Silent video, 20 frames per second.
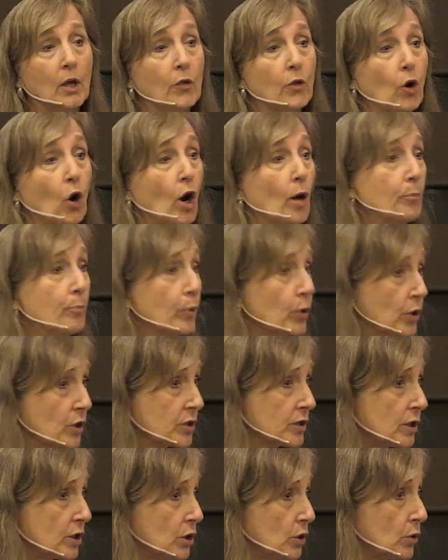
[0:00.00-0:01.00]
There are
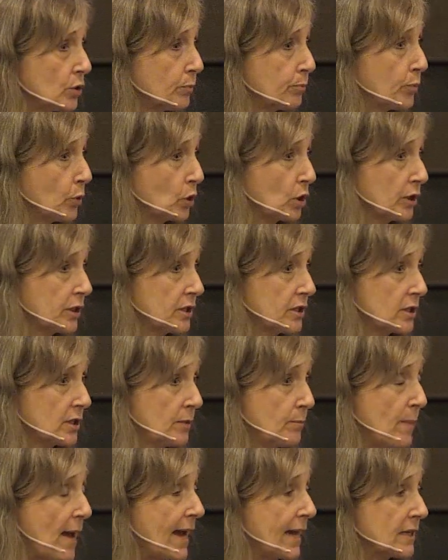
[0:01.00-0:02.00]
booklets
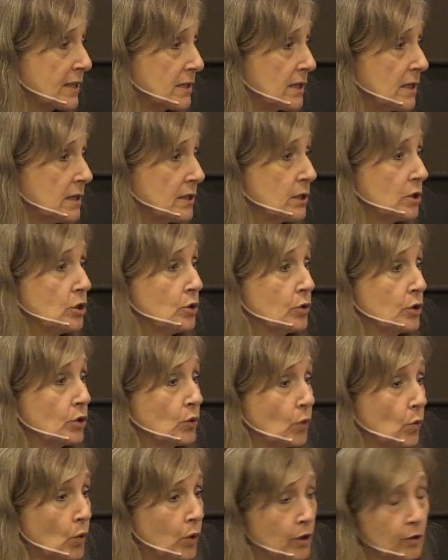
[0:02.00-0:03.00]
and magazines that you can
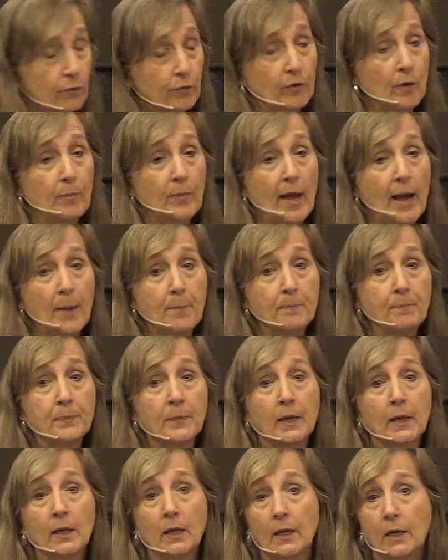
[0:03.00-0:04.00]
order from them,
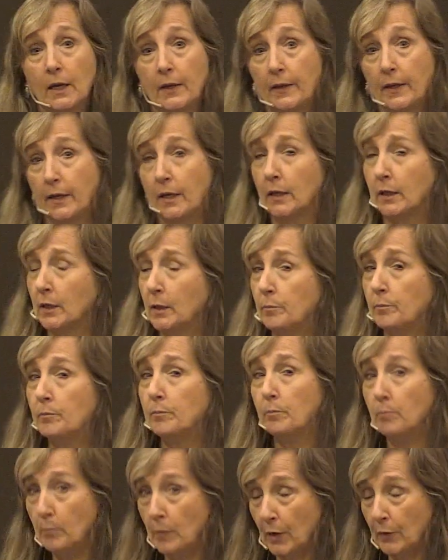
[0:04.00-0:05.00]
and they come
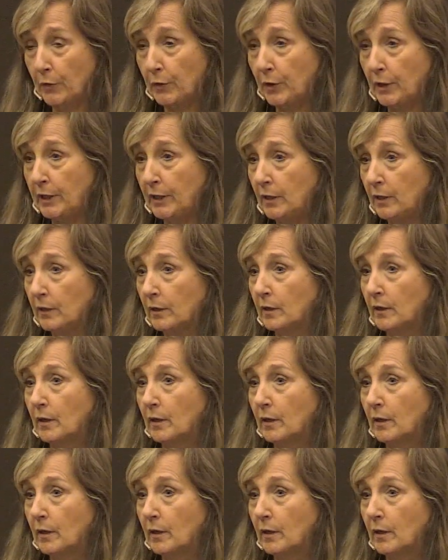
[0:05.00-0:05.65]
monthly.